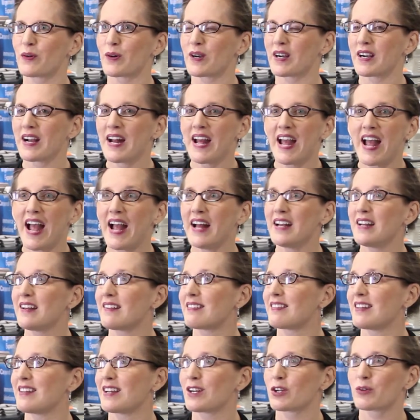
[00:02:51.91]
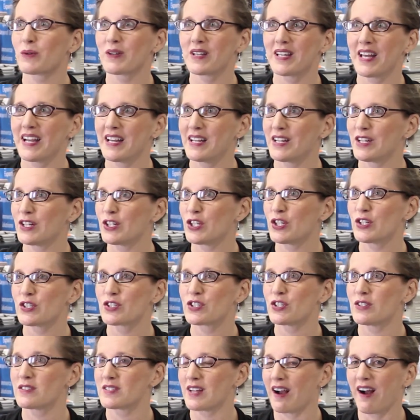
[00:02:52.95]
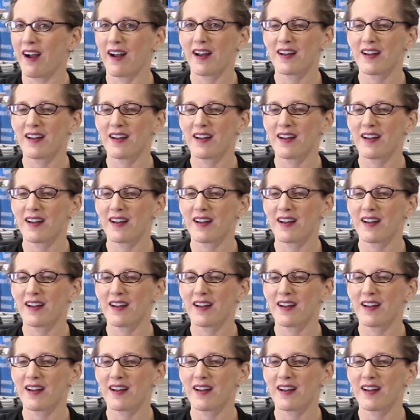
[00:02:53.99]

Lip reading: for anything related to